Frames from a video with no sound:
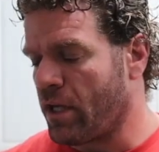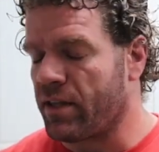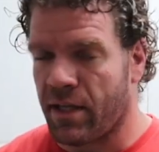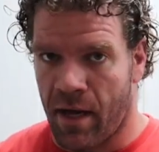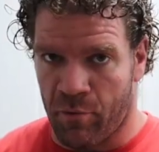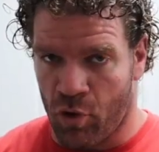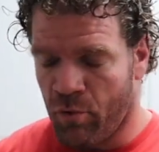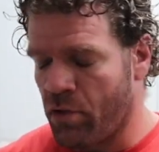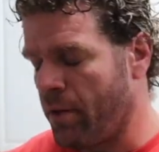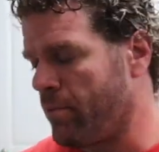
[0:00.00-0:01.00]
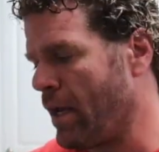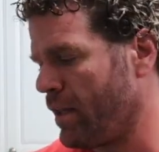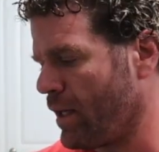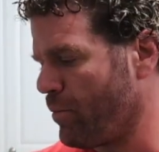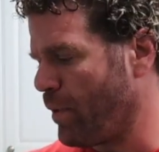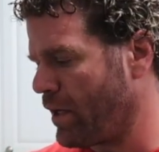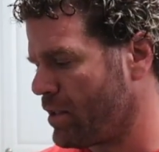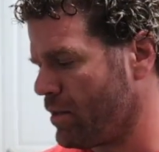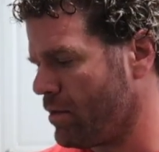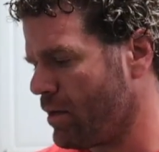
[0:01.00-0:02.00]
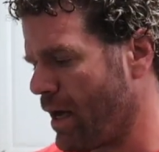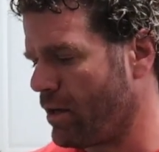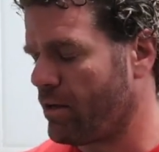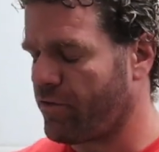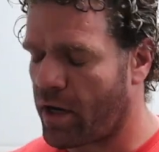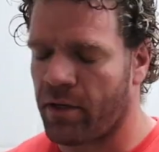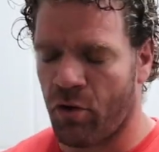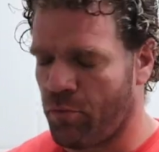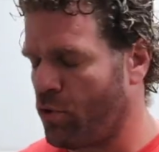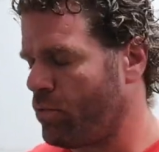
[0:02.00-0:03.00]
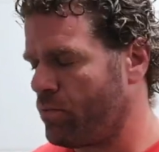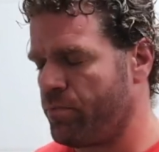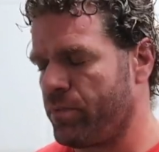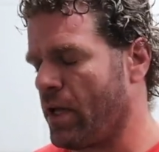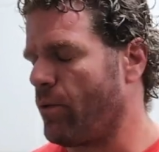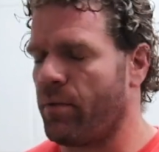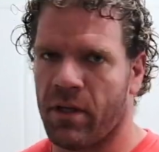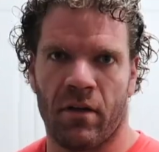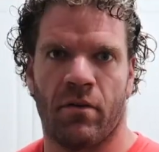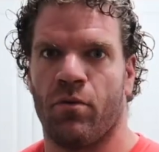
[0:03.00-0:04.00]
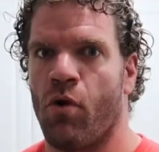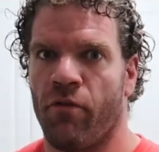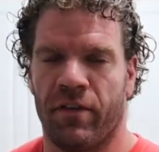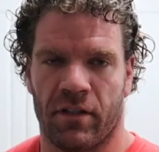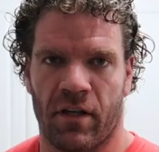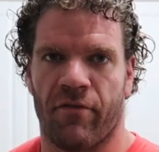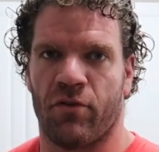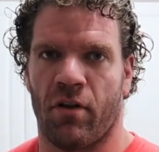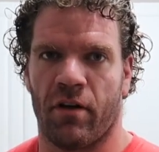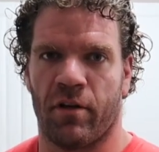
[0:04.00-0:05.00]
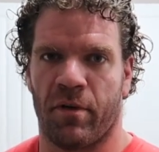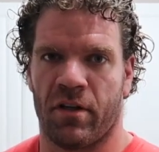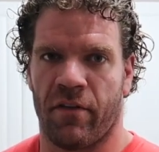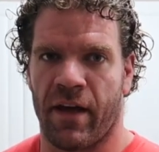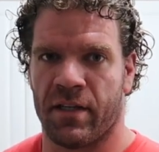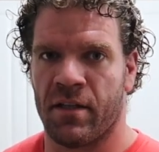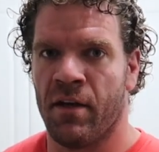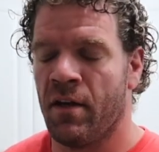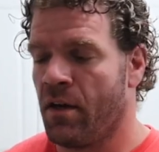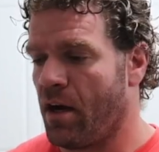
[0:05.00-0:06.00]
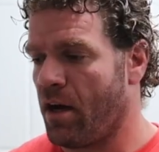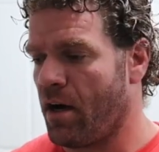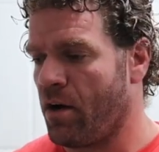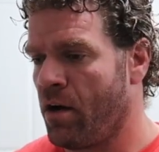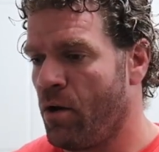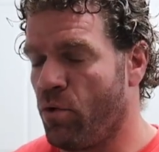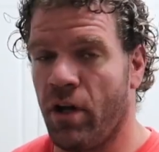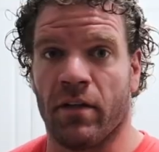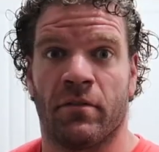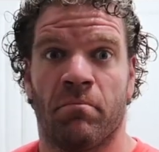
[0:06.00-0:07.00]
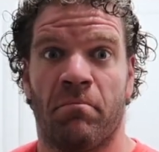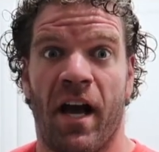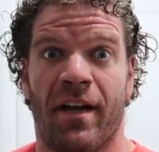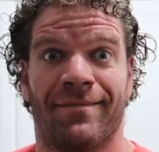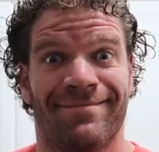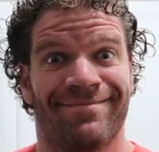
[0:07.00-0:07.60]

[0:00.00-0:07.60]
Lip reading: Not that I'm normal, I'm anything but. And how do you define normal? Anyway, we've given a whole philosophical argument on that. We're done. Bye.